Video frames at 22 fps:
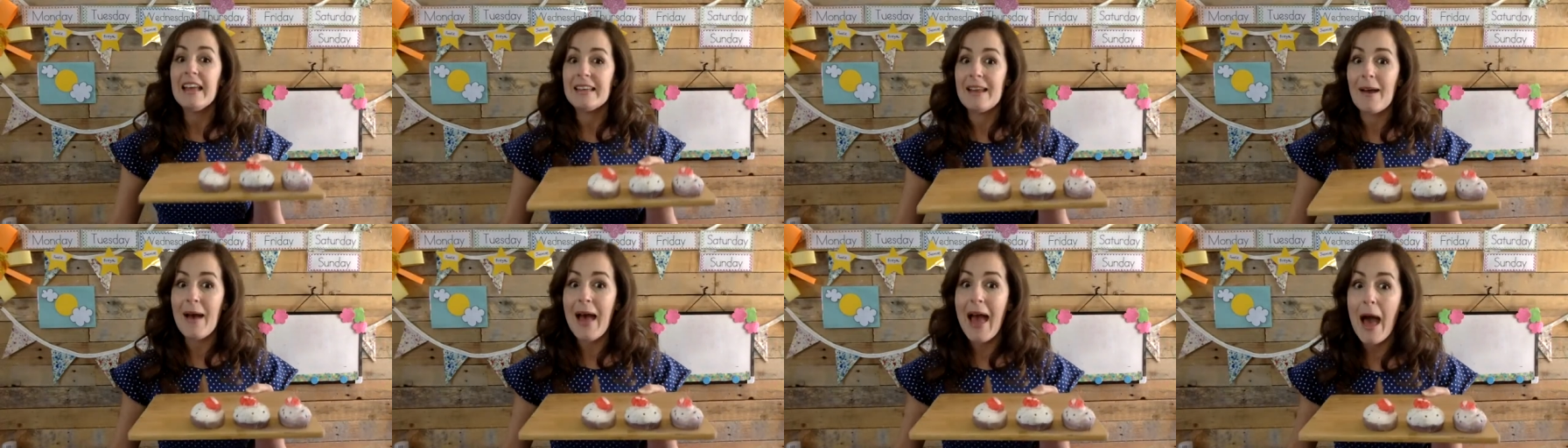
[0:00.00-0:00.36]

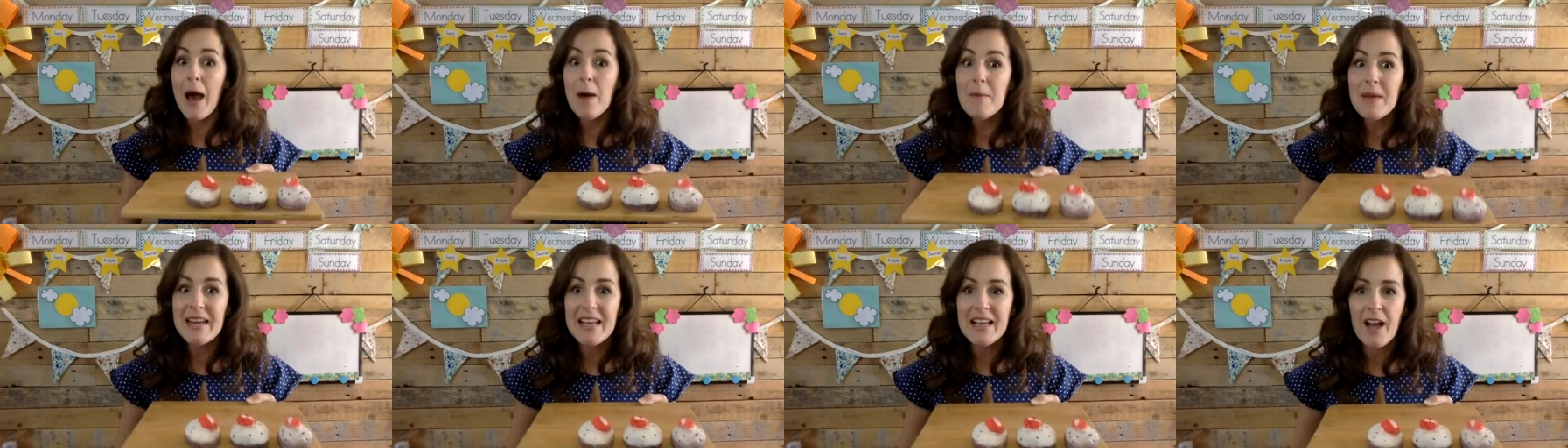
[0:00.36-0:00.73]
Now,
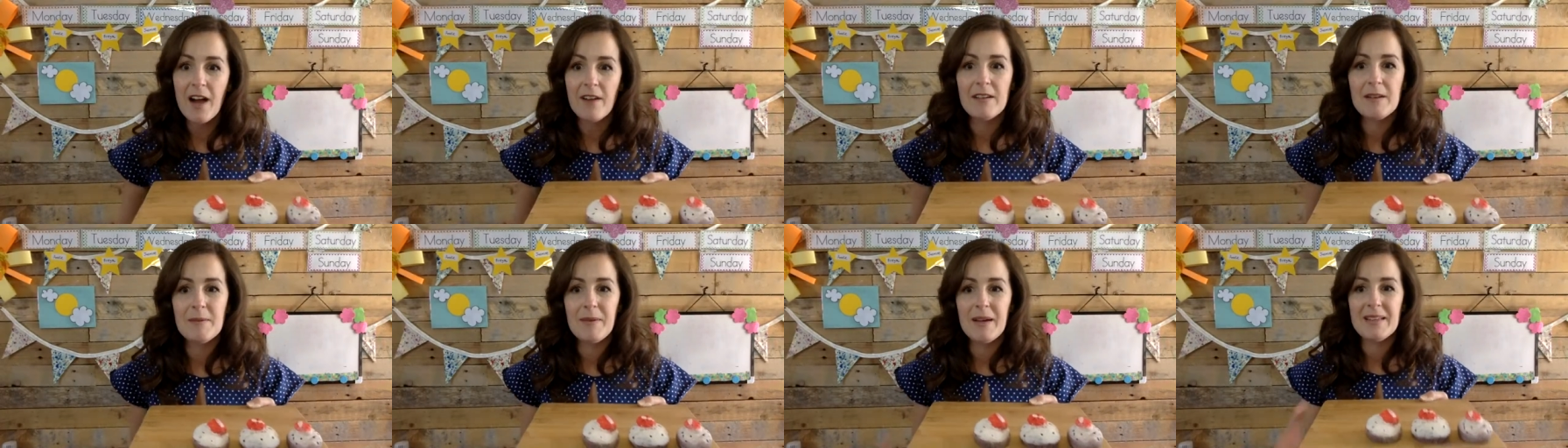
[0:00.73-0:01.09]
how many
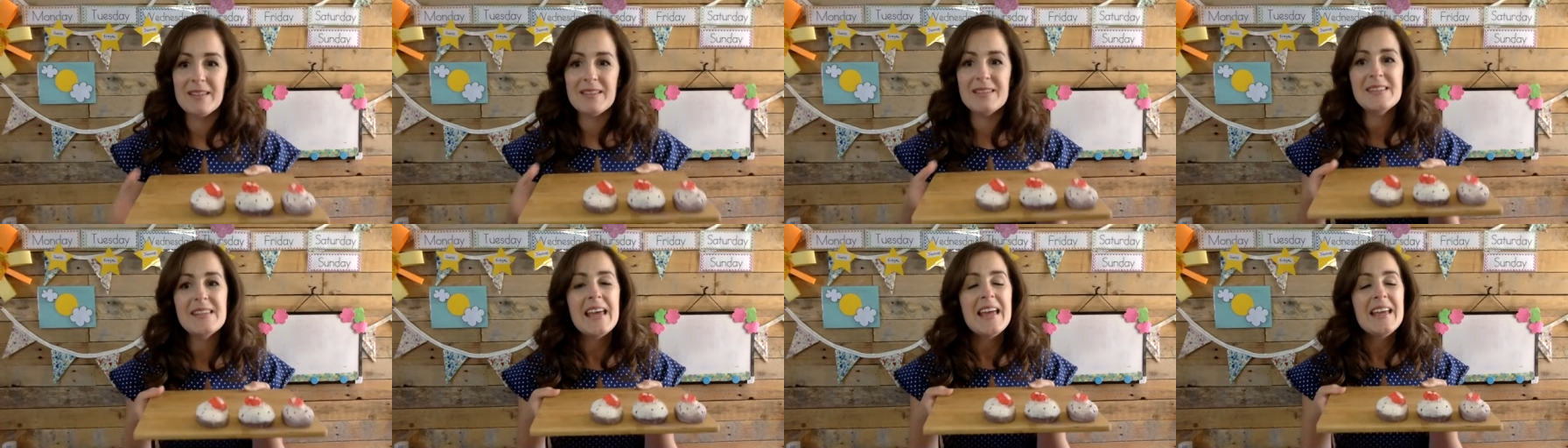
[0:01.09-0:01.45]
currant
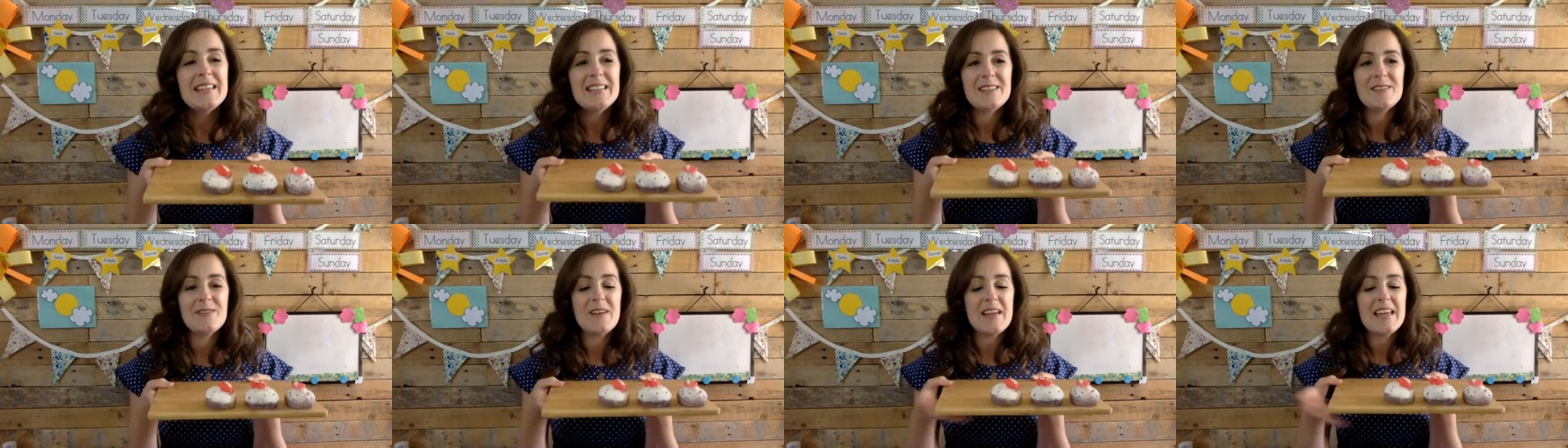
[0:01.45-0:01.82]
buns
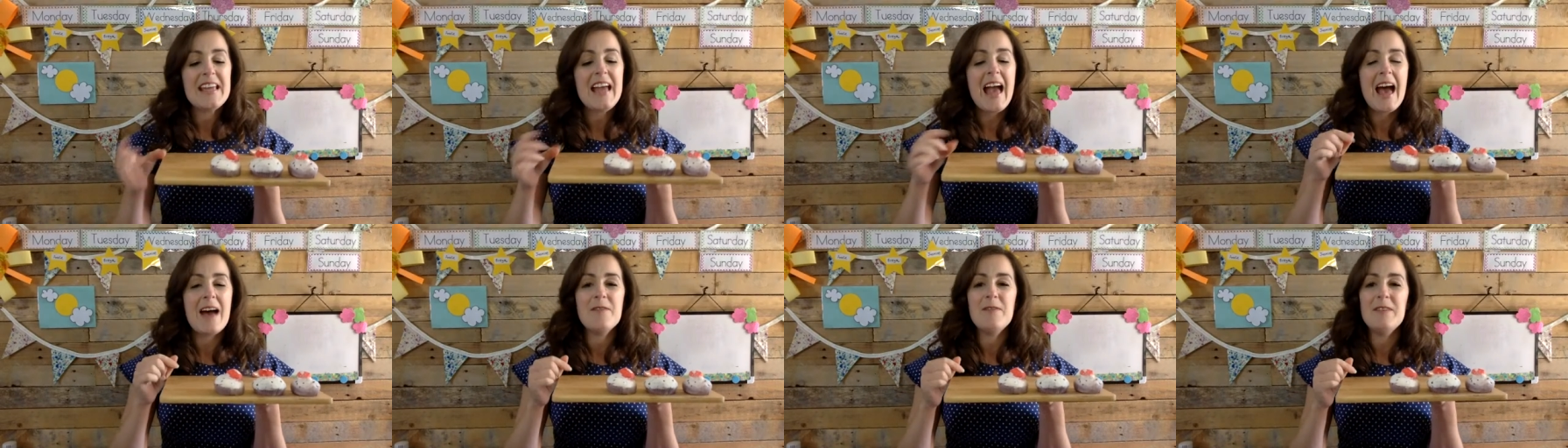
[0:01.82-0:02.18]
do
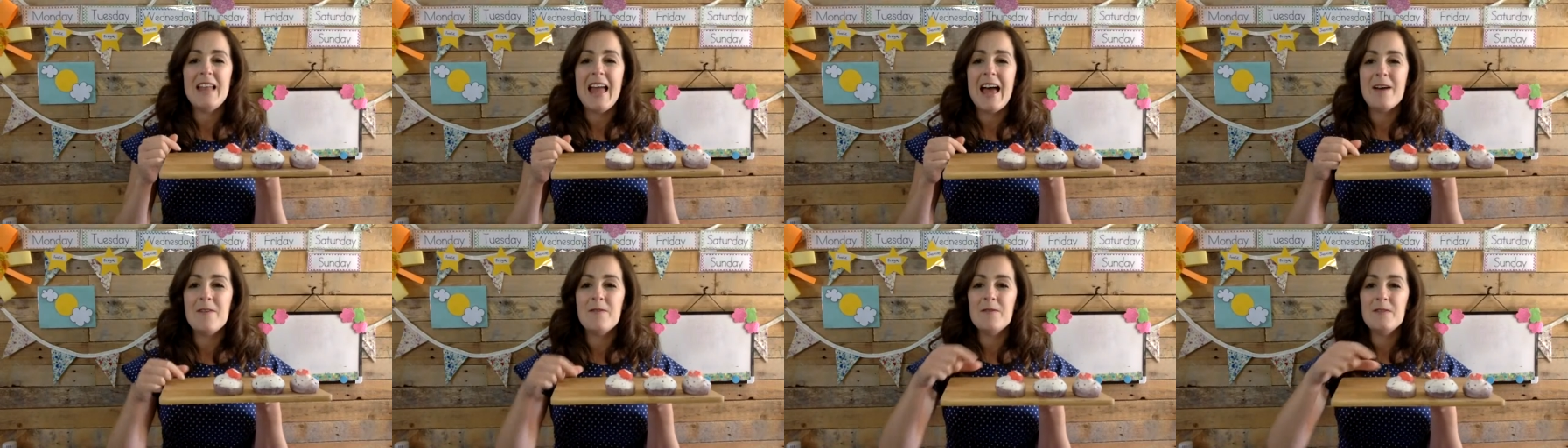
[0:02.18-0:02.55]
we have
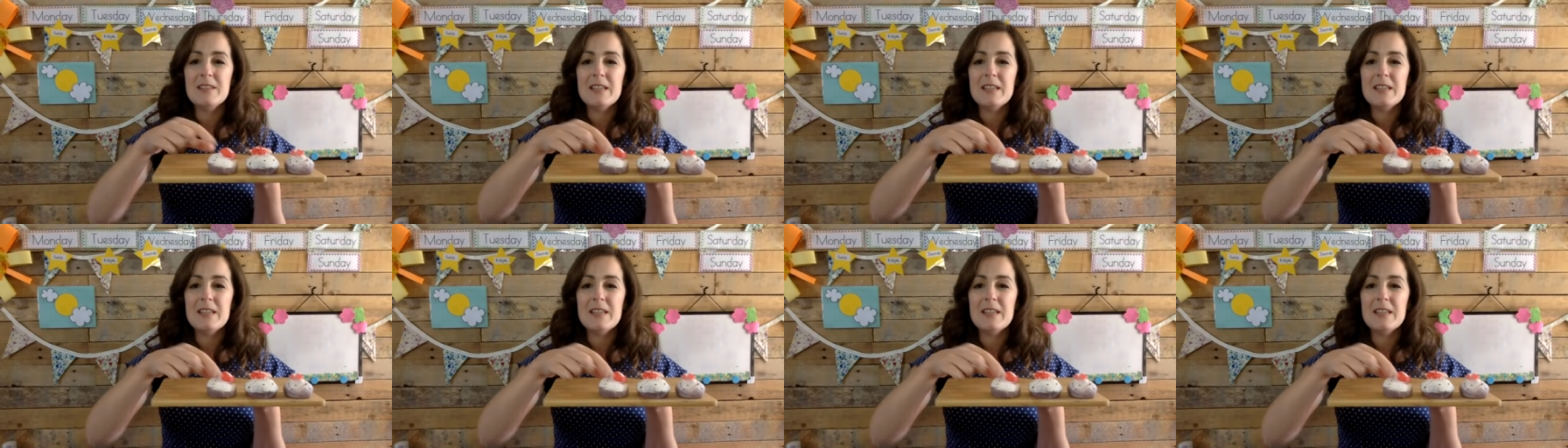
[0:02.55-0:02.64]
left?